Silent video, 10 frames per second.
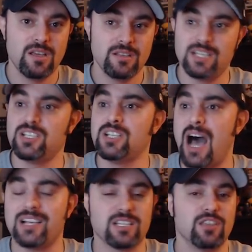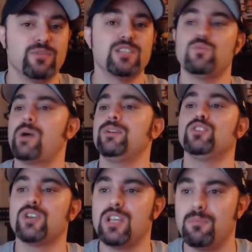This is Asuka. The reason why we
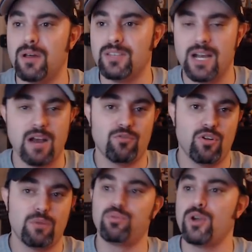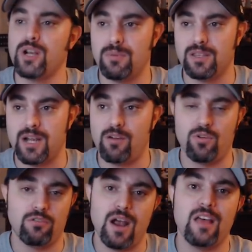took you to Monday Night Raw, brought you to Monday Night
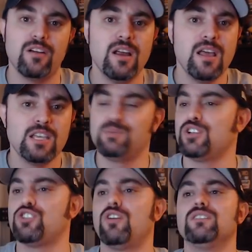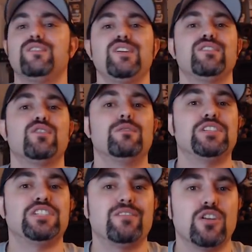Raw rather, is because you're undefeated for over
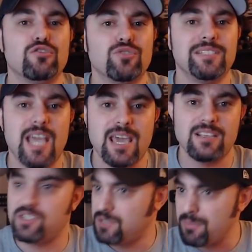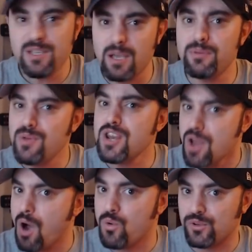700 days. So WWE
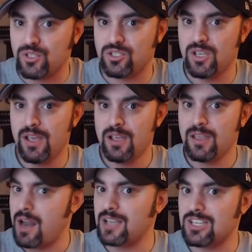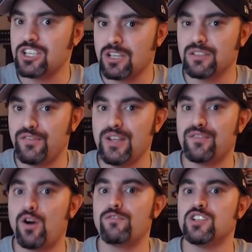knows that Asuka is undefeated
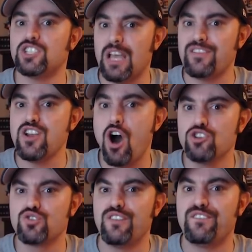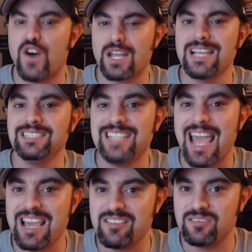for over 700 fucking
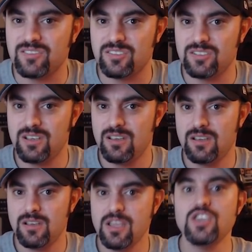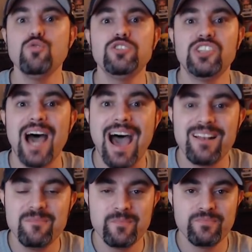days. Use that.